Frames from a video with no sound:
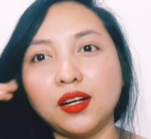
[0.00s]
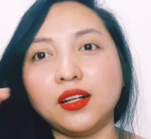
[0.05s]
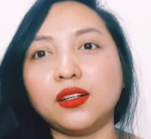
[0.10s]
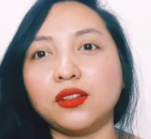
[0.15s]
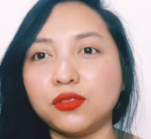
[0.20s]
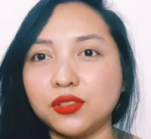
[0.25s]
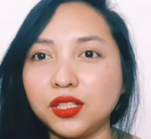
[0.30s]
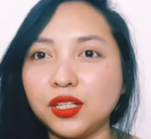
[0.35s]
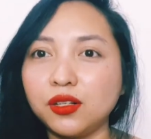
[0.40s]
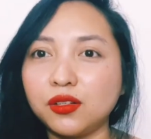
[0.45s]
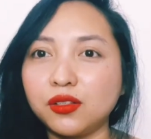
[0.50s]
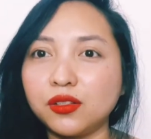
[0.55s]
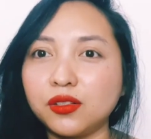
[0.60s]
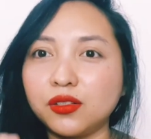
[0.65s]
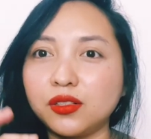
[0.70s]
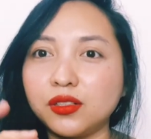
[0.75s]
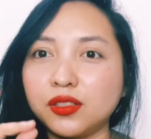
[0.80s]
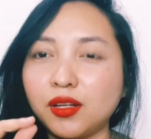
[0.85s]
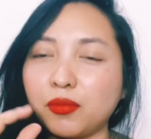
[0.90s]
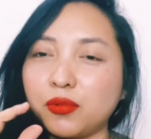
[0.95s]

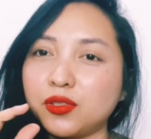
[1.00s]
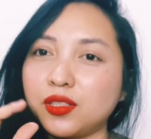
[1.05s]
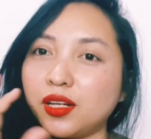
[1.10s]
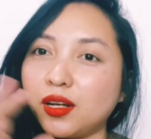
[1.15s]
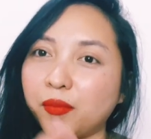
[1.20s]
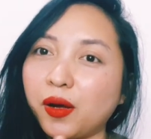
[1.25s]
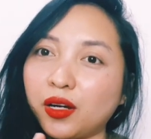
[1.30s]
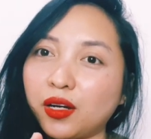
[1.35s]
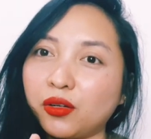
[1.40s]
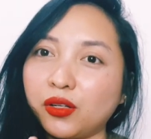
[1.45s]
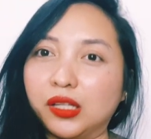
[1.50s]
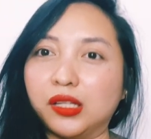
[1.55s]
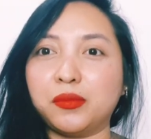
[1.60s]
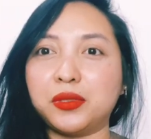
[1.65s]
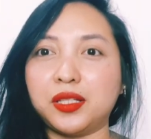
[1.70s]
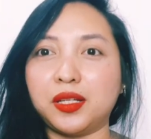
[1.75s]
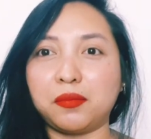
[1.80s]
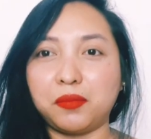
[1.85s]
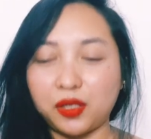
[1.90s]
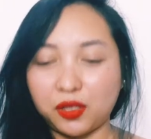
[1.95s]
concealer, tapos tinapangan ko yung
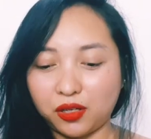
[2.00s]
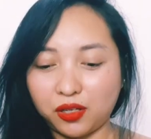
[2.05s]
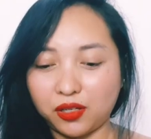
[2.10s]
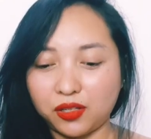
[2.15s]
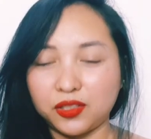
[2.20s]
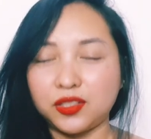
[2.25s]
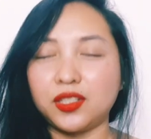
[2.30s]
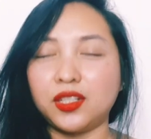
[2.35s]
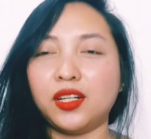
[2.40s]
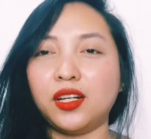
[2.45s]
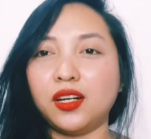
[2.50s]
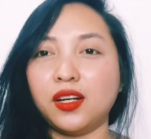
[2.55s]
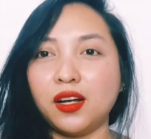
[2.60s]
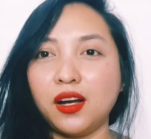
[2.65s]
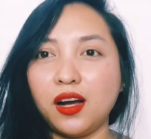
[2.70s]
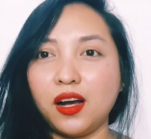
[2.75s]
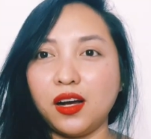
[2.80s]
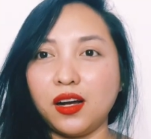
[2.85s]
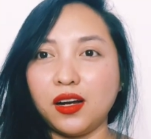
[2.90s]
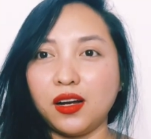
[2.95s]
lipstick because
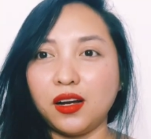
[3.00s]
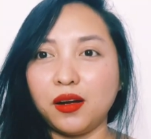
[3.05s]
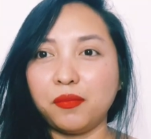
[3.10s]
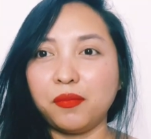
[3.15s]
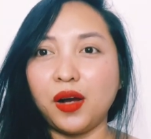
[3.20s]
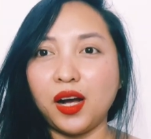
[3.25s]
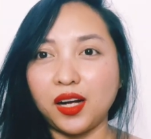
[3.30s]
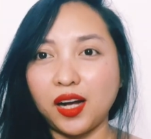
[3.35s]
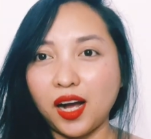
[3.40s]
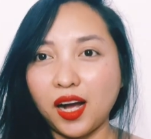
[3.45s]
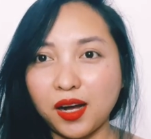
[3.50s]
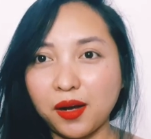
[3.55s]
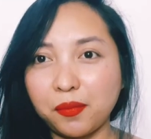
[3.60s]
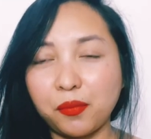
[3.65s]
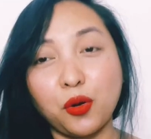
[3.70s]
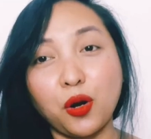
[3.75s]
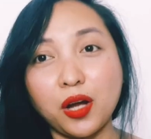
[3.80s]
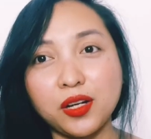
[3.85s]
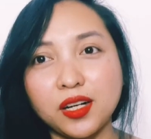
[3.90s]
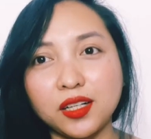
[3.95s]

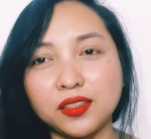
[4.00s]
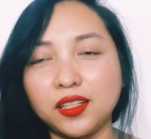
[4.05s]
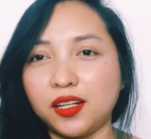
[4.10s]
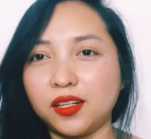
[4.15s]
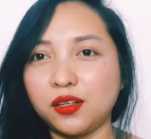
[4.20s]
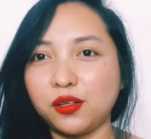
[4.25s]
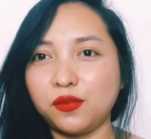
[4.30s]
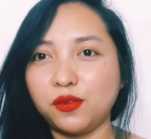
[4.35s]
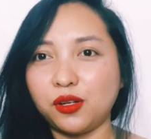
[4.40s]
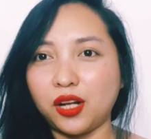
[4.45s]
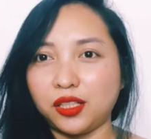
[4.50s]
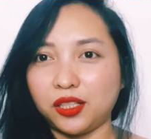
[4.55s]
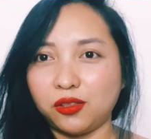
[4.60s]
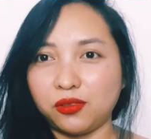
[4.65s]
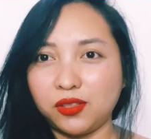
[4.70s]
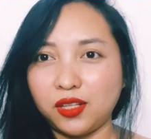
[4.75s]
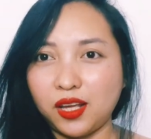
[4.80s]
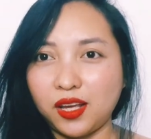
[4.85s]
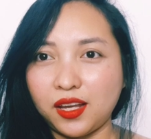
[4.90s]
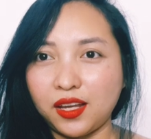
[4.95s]
ang product na i-review natin
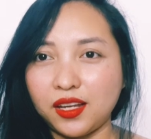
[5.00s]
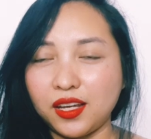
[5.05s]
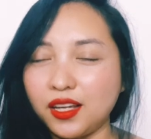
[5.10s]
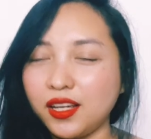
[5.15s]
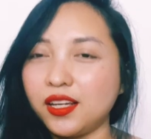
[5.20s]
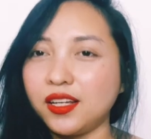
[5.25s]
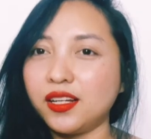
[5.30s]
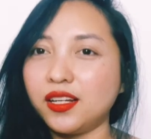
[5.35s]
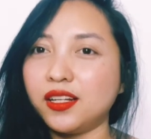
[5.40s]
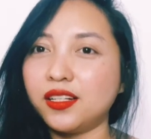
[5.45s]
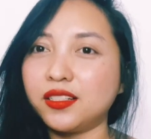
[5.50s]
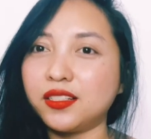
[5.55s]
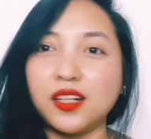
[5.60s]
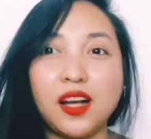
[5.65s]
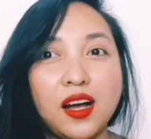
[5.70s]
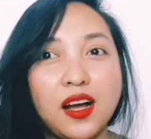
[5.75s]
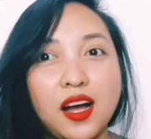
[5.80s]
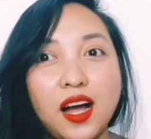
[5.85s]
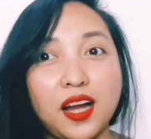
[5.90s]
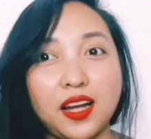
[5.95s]
today is
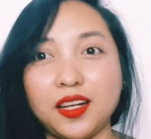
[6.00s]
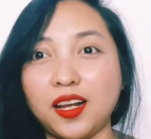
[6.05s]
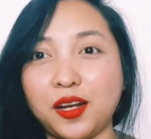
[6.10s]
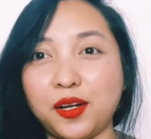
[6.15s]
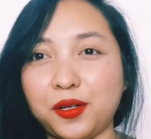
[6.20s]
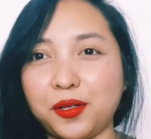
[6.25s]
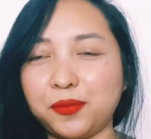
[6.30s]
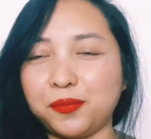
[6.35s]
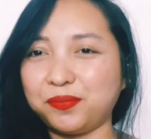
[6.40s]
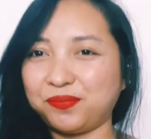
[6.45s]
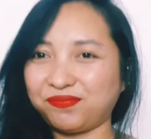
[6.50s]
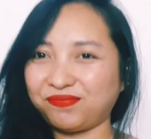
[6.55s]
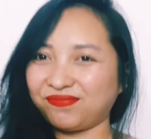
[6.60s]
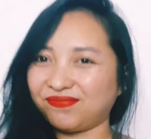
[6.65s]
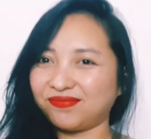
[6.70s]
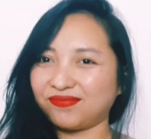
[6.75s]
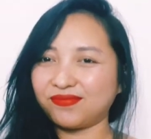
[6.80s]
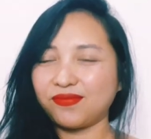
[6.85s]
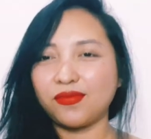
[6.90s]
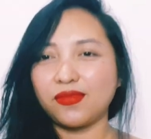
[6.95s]
eyeliner.
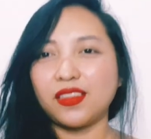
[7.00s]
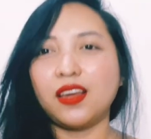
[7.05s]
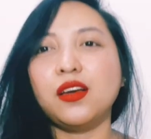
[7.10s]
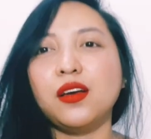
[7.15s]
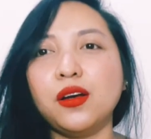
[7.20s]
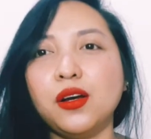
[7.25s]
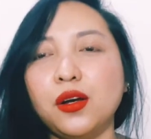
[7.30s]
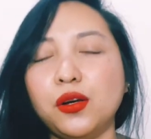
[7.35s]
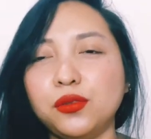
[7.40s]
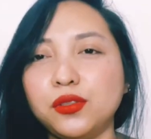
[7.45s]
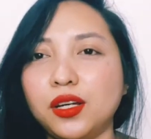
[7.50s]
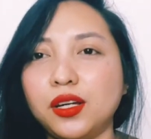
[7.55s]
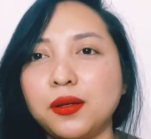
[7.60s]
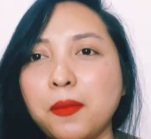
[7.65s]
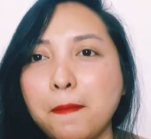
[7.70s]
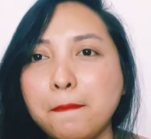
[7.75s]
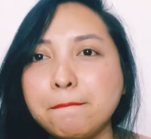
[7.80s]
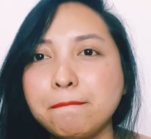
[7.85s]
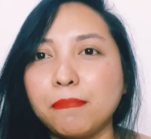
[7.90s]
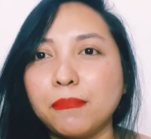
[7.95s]
Okay,
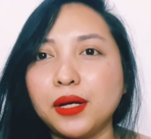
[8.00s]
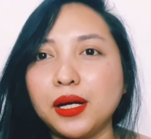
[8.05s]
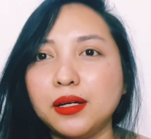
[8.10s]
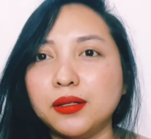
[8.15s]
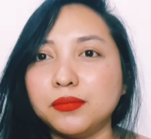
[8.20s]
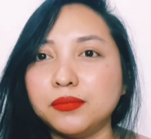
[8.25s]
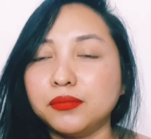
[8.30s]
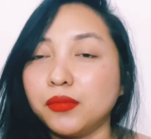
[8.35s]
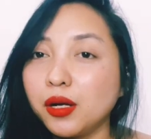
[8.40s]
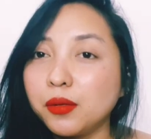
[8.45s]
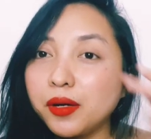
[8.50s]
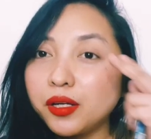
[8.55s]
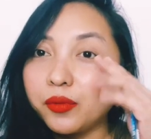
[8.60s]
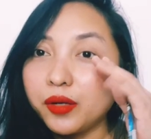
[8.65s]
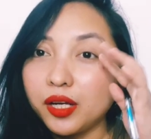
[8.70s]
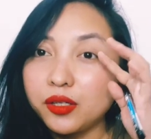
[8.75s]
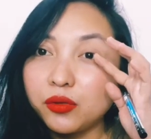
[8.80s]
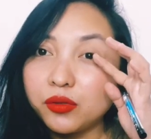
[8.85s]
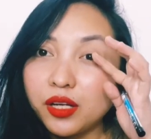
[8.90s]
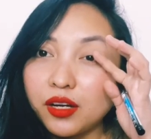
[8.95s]
by the
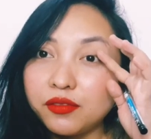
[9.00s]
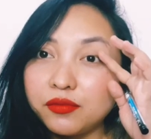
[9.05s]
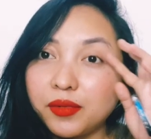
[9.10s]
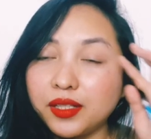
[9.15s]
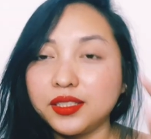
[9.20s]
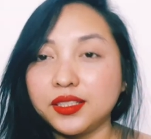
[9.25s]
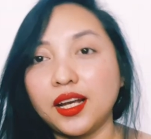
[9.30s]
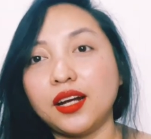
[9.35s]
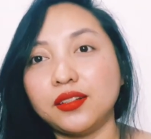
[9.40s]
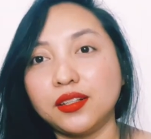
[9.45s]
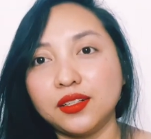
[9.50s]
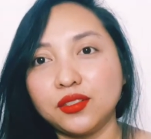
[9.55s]
way, I don't have mascara